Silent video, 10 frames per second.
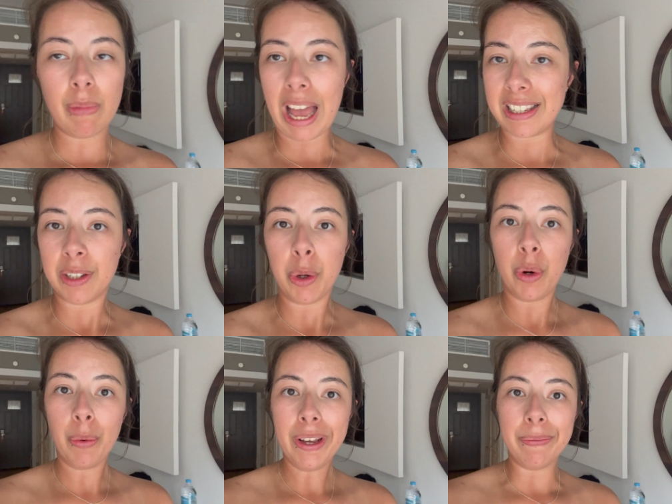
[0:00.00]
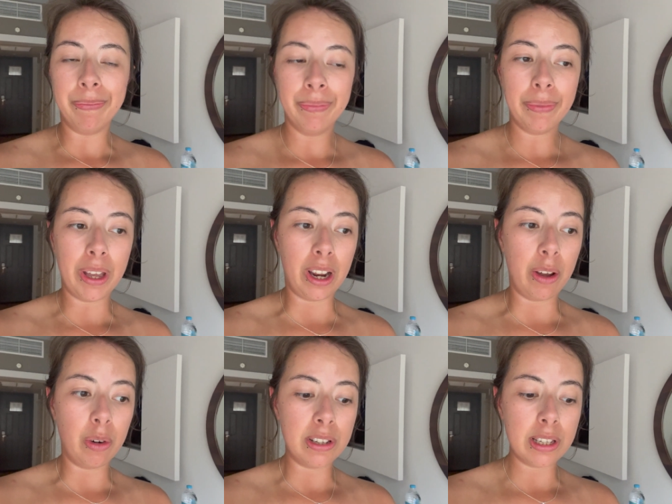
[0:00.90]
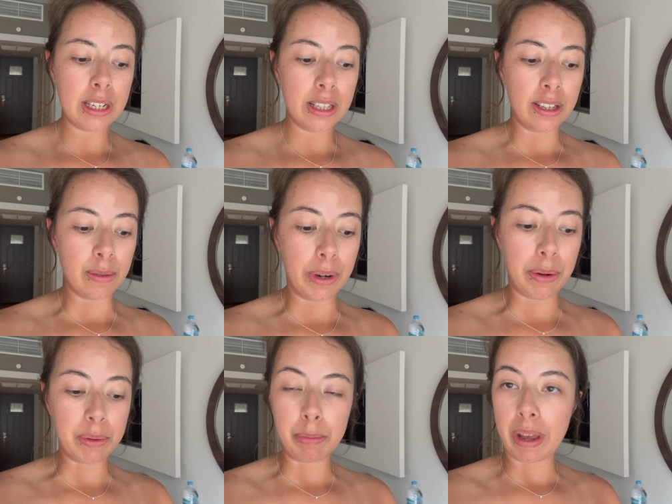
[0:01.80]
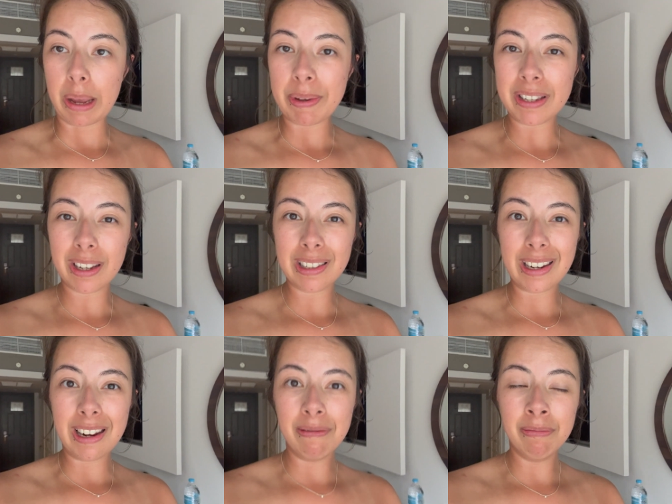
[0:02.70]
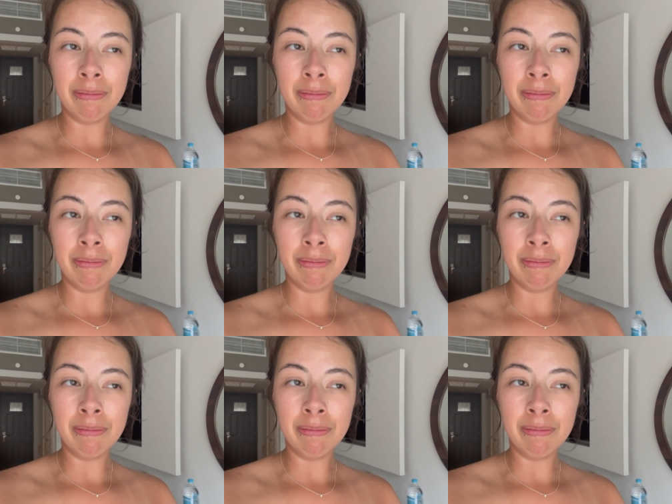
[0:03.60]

hasn't gone away and I honestly did this when I was maybe 16